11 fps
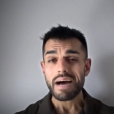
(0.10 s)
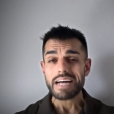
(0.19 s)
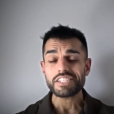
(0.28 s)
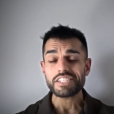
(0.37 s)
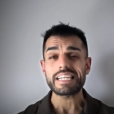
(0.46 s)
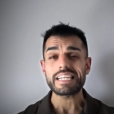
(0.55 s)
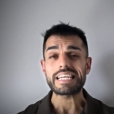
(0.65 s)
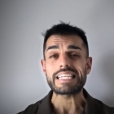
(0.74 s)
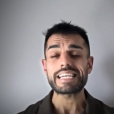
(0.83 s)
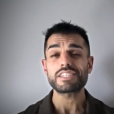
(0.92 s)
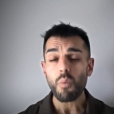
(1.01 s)
Imagine
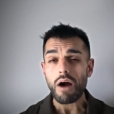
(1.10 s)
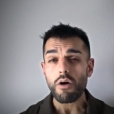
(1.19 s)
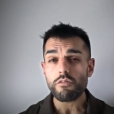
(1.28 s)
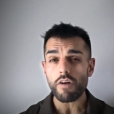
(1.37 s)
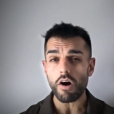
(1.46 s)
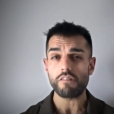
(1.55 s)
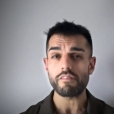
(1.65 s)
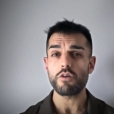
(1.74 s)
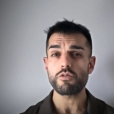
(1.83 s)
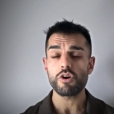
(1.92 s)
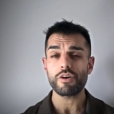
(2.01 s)
eating 12
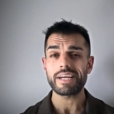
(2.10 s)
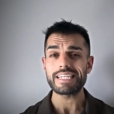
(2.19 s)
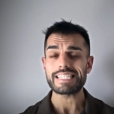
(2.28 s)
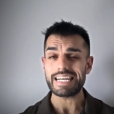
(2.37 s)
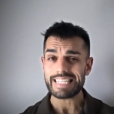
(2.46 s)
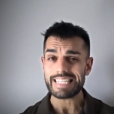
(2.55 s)
Oreo cookies a